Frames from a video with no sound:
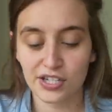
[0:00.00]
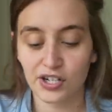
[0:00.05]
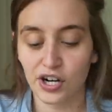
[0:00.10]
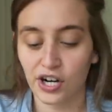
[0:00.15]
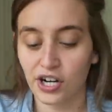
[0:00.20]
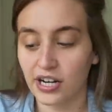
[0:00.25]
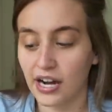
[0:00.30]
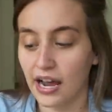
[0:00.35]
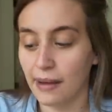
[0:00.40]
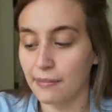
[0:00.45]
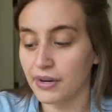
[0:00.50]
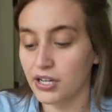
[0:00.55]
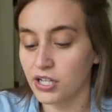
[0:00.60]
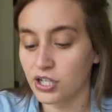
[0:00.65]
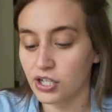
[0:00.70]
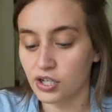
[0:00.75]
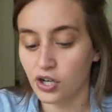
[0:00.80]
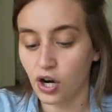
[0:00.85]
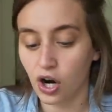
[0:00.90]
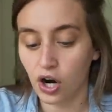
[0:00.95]
started. I'm going to
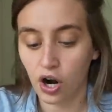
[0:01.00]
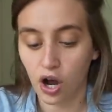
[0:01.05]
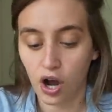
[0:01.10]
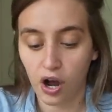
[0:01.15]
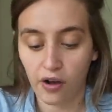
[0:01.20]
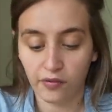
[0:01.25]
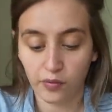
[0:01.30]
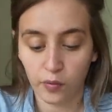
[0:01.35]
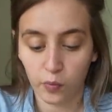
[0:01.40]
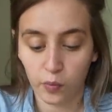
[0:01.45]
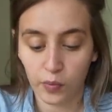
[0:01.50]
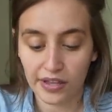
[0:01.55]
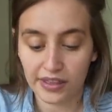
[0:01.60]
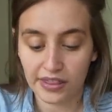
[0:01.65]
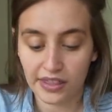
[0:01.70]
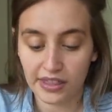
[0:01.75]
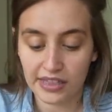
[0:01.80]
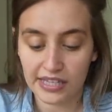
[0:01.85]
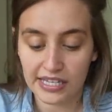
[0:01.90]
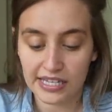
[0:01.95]
start off
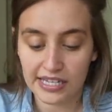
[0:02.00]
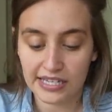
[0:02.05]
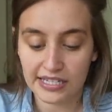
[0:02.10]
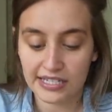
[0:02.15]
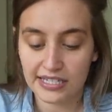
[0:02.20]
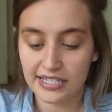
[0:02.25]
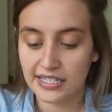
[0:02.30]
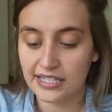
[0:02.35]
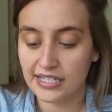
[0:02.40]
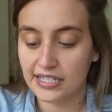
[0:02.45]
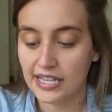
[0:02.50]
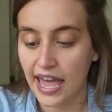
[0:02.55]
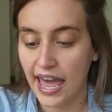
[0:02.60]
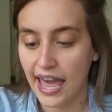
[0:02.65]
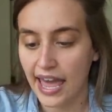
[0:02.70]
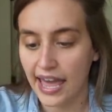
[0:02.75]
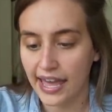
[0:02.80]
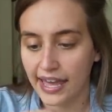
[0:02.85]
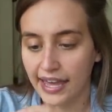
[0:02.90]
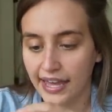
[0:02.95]
with the
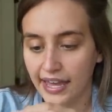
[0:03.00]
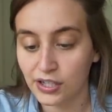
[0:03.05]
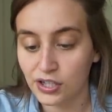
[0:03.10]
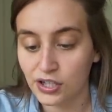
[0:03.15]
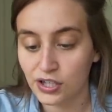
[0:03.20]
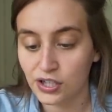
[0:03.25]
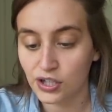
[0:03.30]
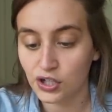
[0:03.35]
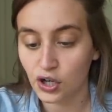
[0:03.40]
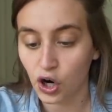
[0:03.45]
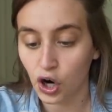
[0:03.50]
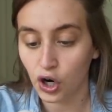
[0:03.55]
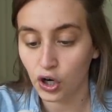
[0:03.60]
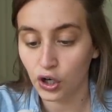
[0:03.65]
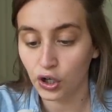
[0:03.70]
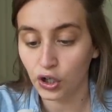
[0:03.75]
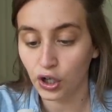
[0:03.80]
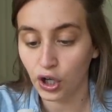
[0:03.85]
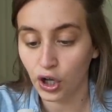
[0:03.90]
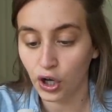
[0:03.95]
Say
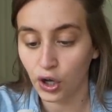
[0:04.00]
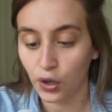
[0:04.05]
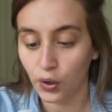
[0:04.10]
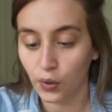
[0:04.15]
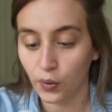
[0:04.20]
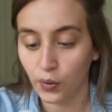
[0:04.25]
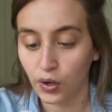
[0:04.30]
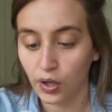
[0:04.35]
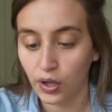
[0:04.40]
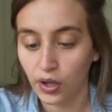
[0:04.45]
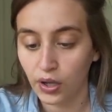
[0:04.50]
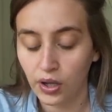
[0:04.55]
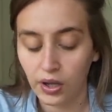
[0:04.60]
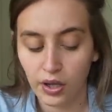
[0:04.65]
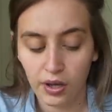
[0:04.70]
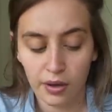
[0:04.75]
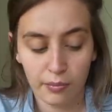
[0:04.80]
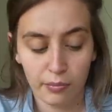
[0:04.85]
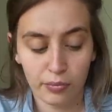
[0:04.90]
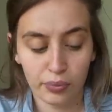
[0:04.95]
Star Glow
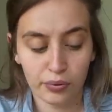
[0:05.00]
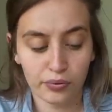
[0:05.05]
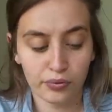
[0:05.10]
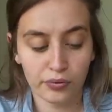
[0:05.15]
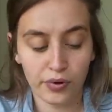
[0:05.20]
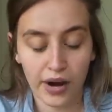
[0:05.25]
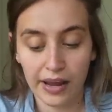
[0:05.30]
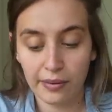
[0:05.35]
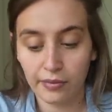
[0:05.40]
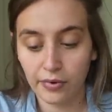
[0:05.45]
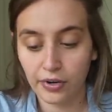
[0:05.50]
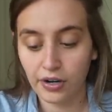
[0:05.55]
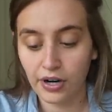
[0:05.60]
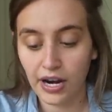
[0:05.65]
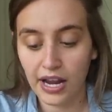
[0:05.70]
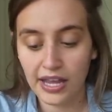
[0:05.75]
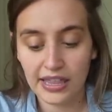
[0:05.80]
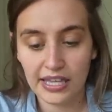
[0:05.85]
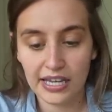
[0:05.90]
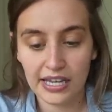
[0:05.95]
primer,
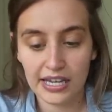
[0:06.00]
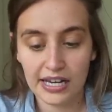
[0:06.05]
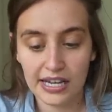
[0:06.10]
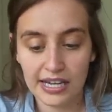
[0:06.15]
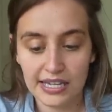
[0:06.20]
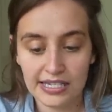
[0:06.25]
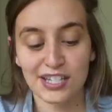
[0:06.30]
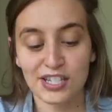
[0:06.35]
I think it is.